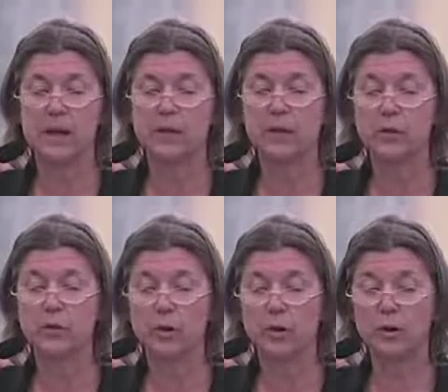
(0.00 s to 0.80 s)
The
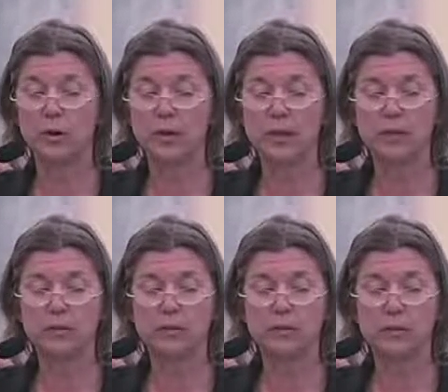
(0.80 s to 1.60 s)
historical data
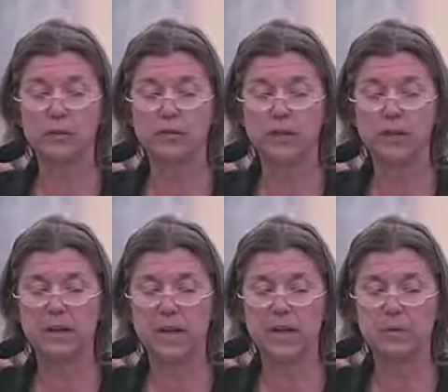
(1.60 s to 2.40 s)
is sparse and
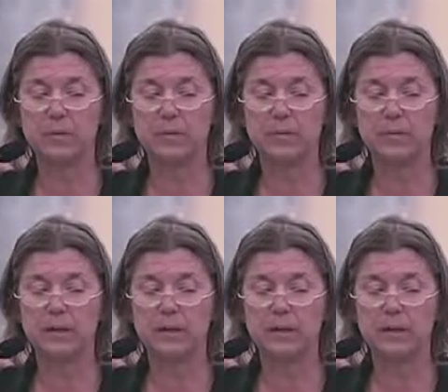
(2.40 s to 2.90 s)
inadequate.